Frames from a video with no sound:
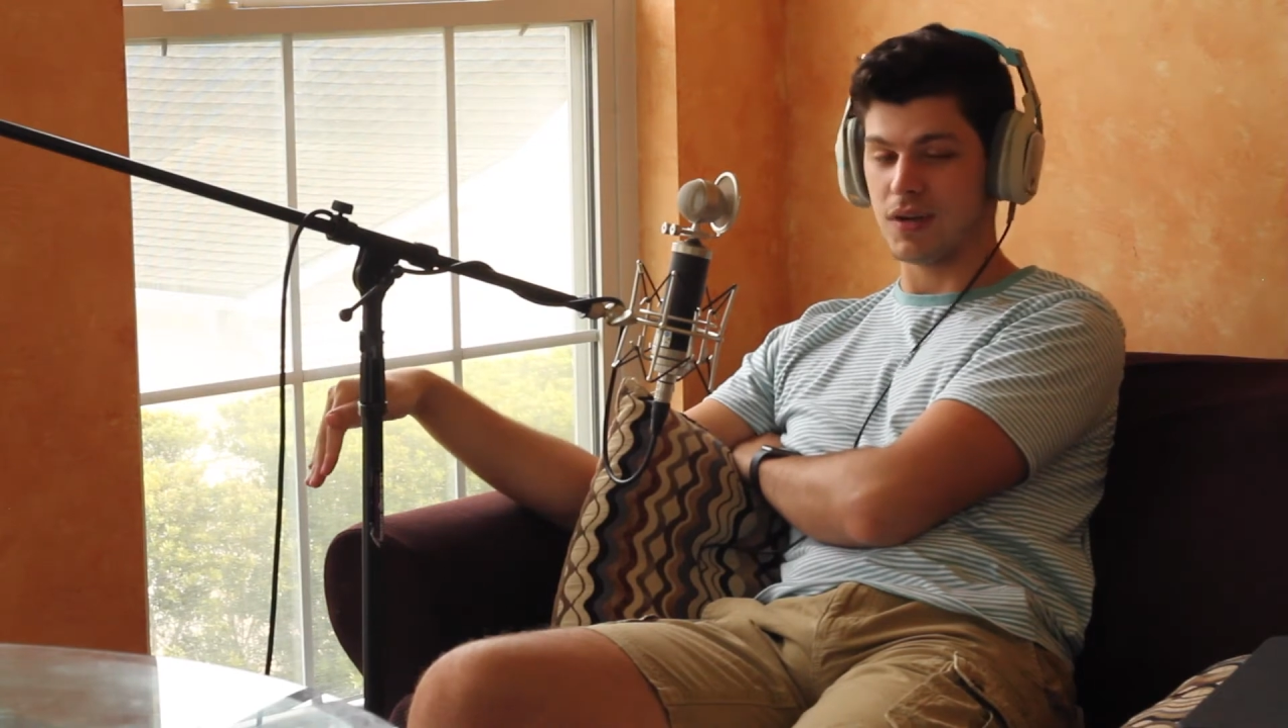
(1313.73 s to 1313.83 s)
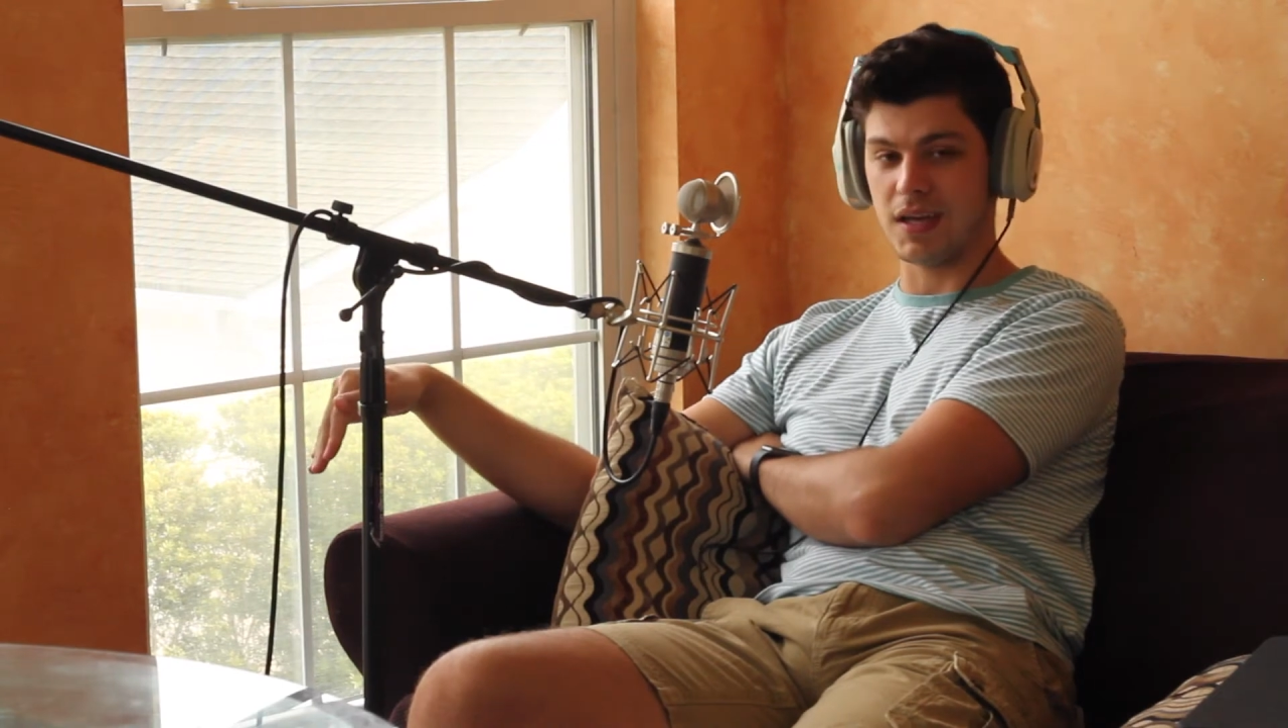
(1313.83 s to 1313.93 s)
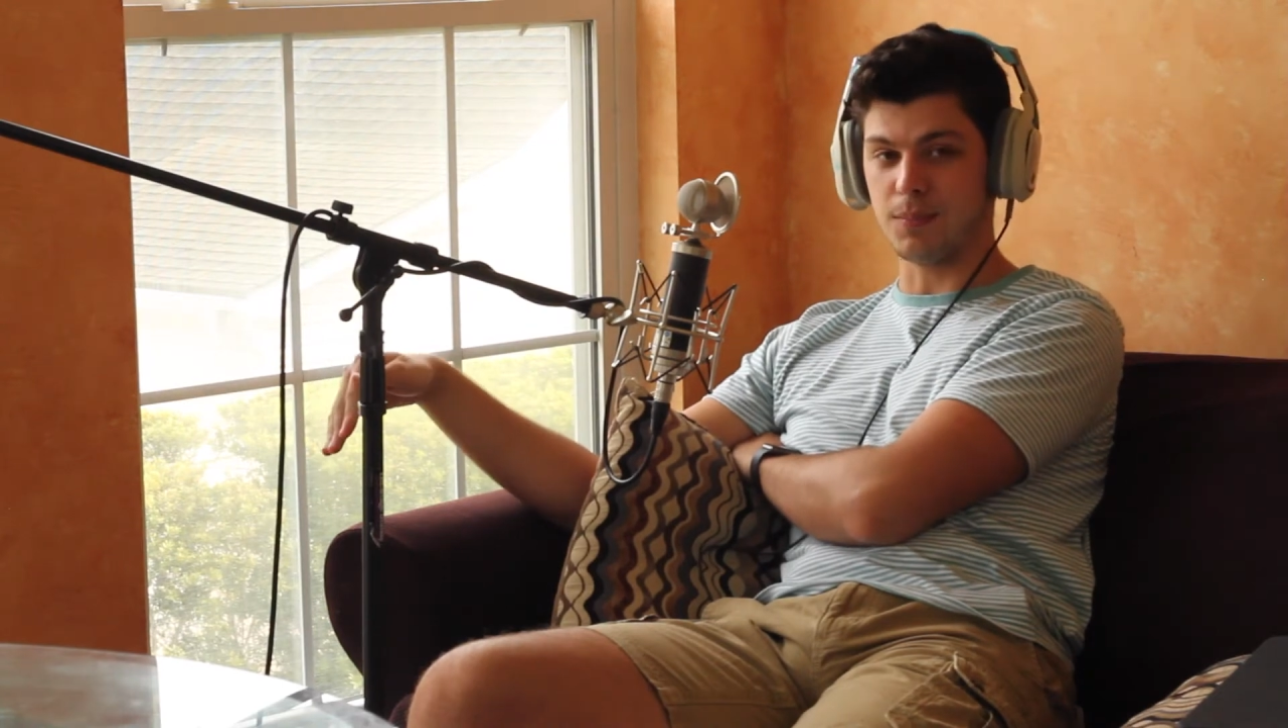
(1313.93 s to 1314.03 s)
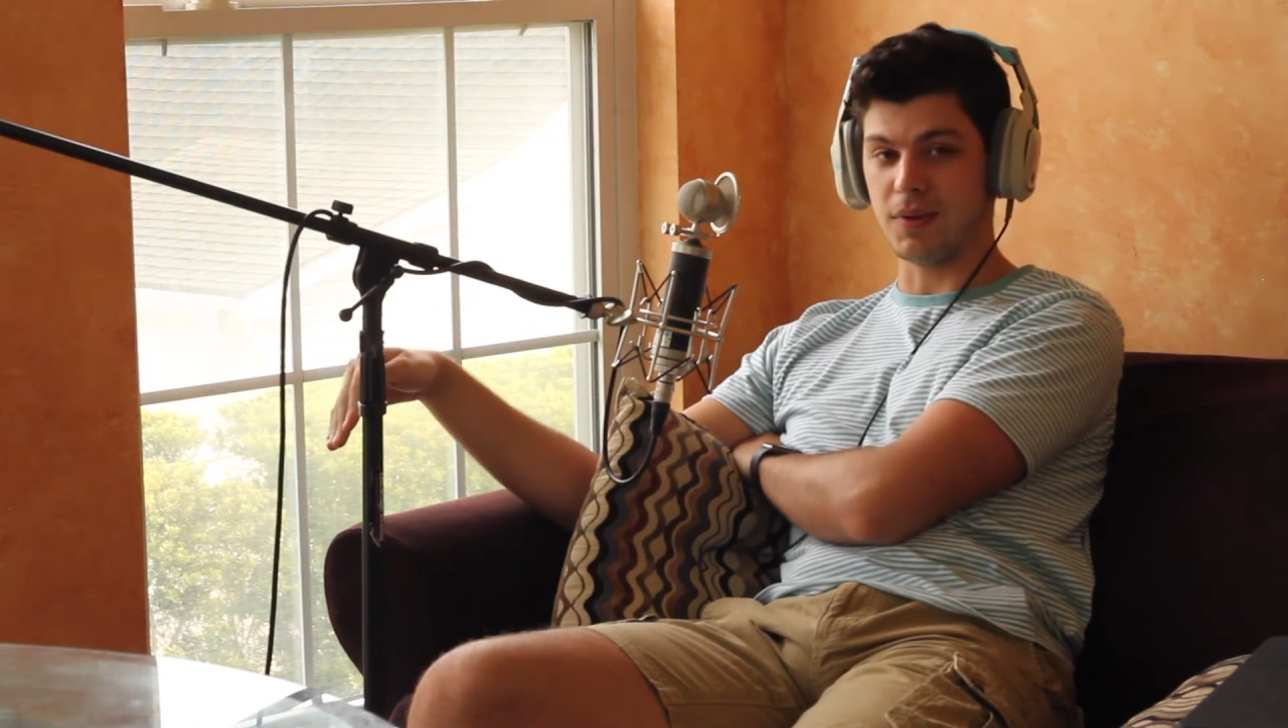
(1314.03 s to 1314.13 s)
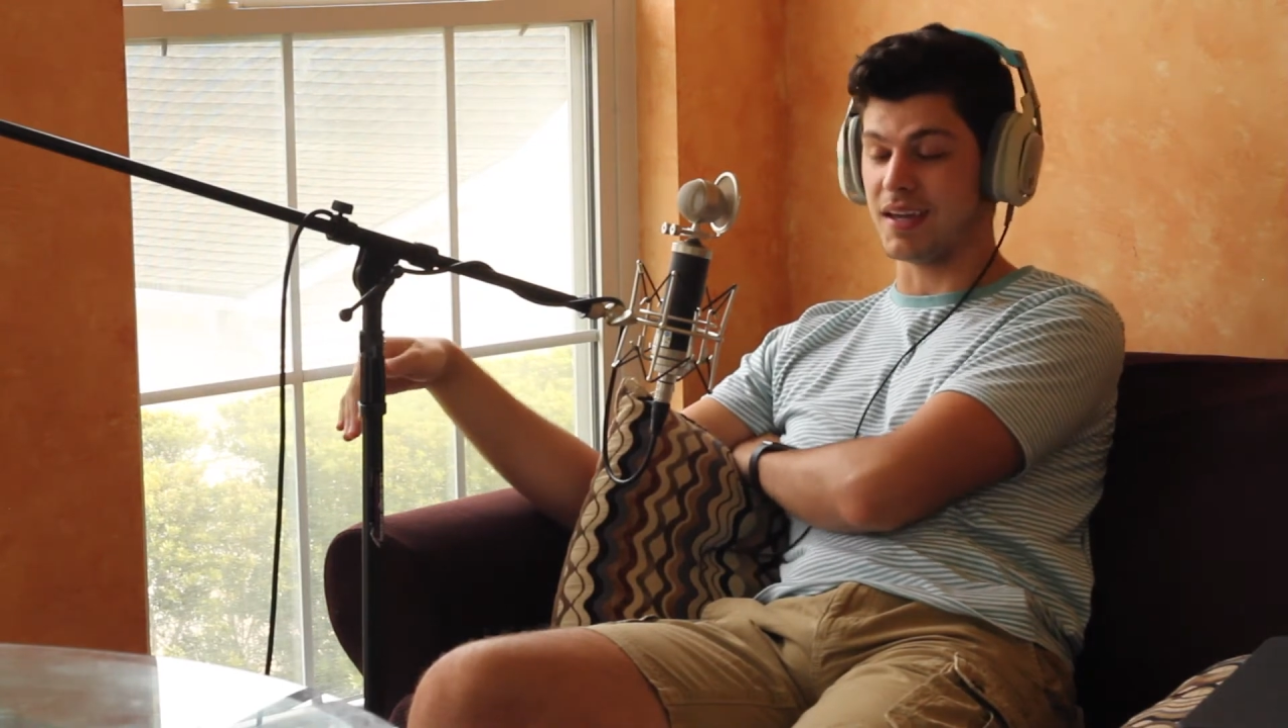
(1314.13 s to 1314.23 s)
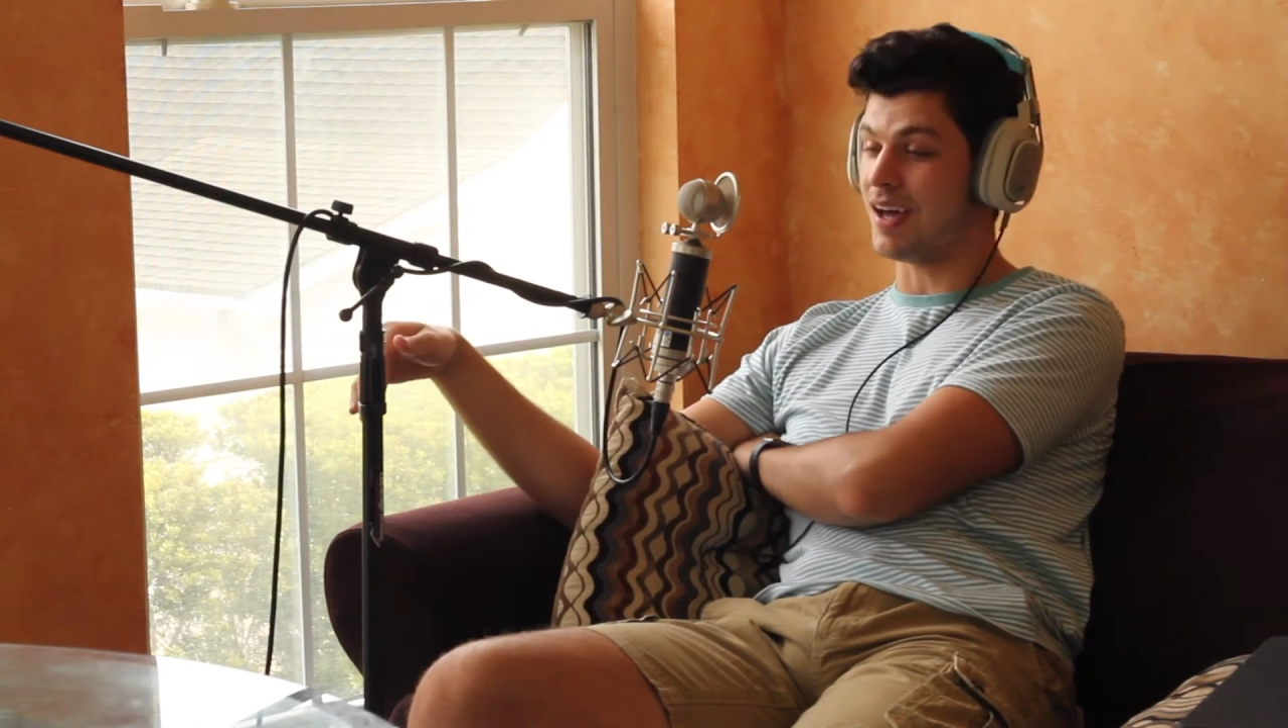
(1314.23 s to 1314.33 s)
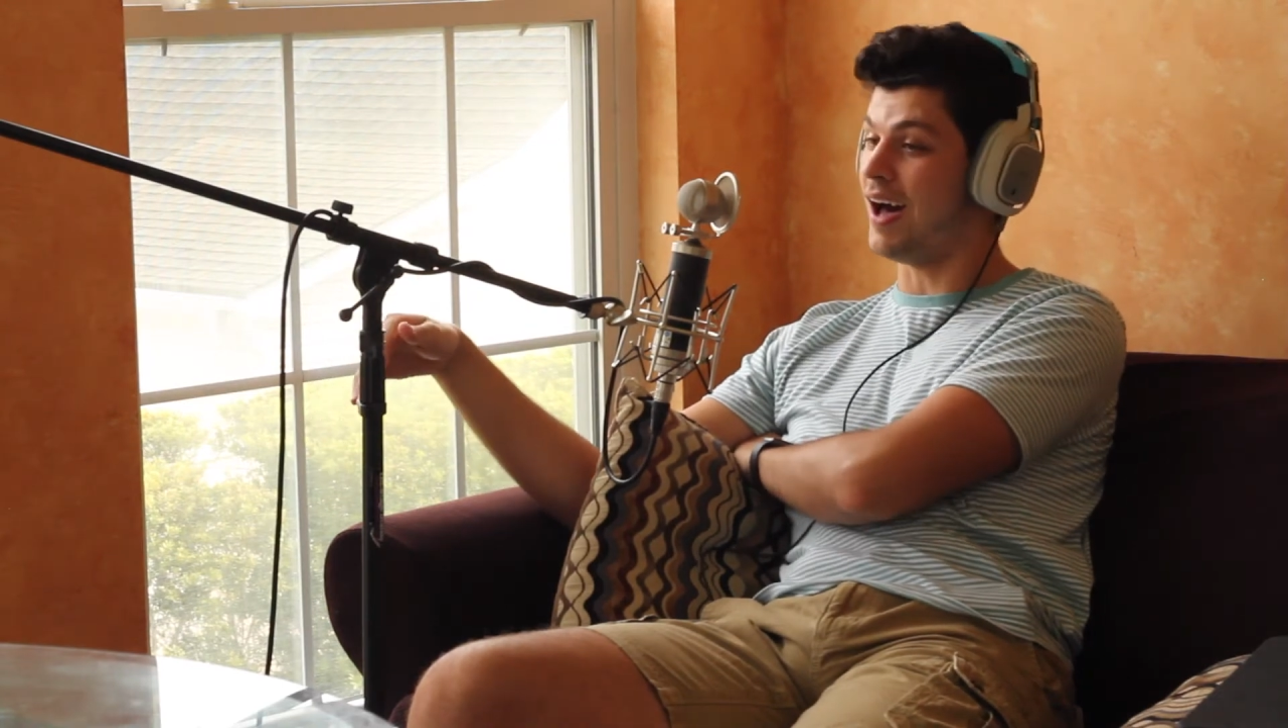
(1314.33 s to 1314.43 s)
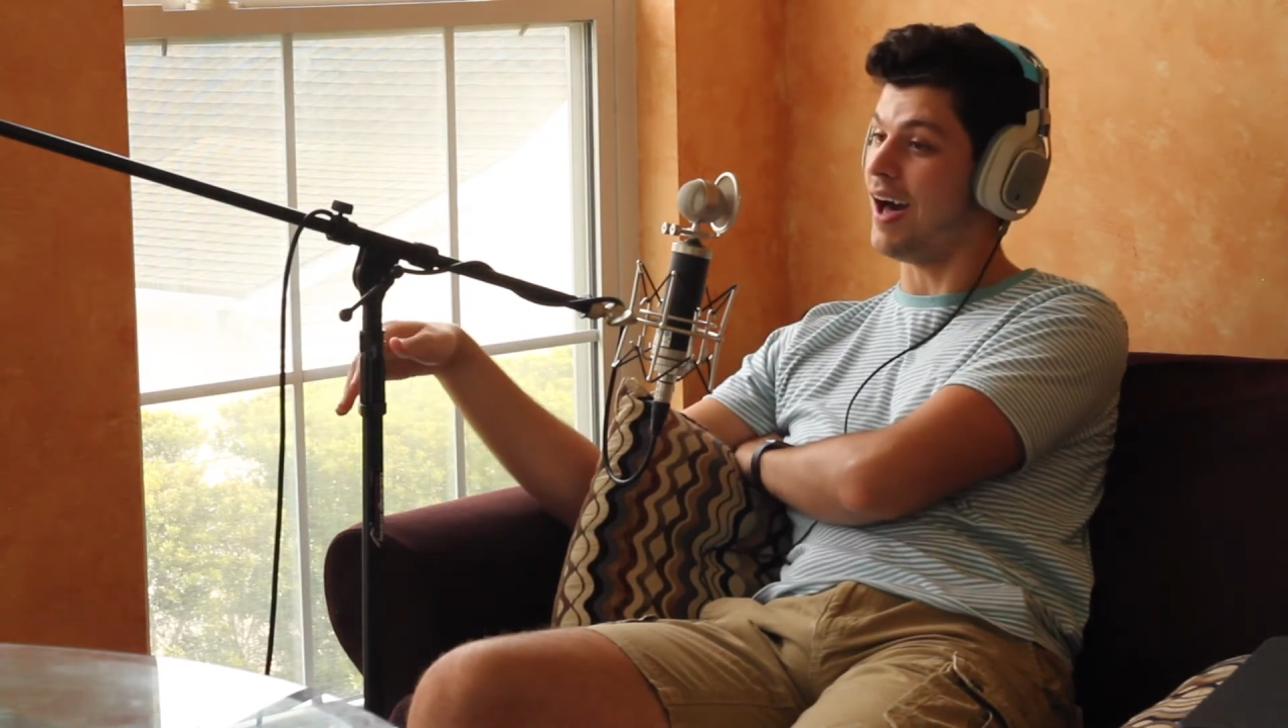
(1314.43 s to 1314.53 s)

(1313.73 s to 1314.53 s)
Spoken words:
and I'm like,